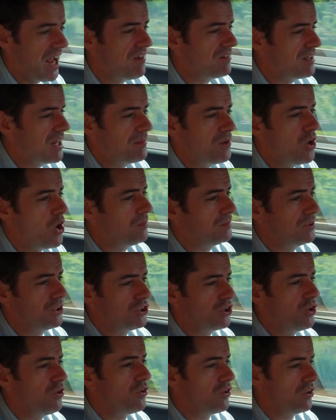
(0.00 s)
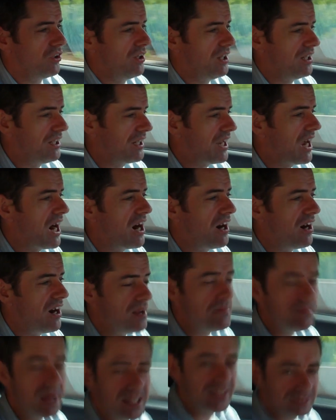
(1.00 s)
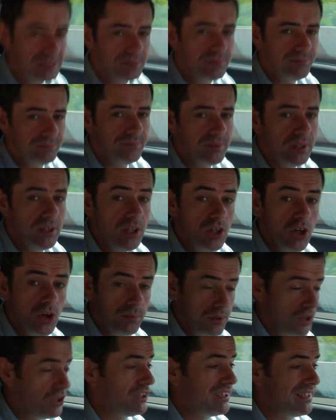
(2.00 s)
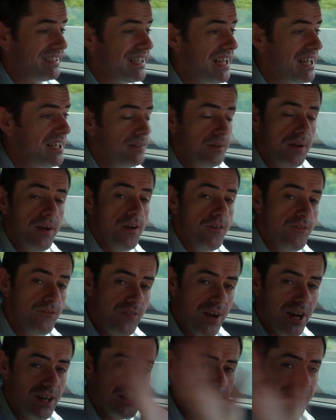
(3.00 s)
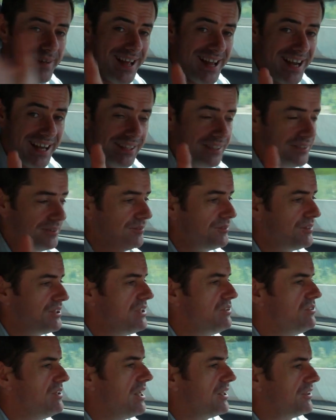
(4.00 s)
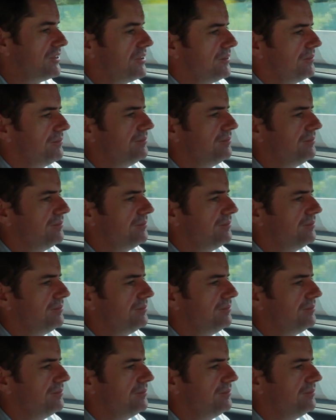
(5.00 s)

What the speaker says: Every time I open the door in the car, I melt. But until then, fare thee well. See you later.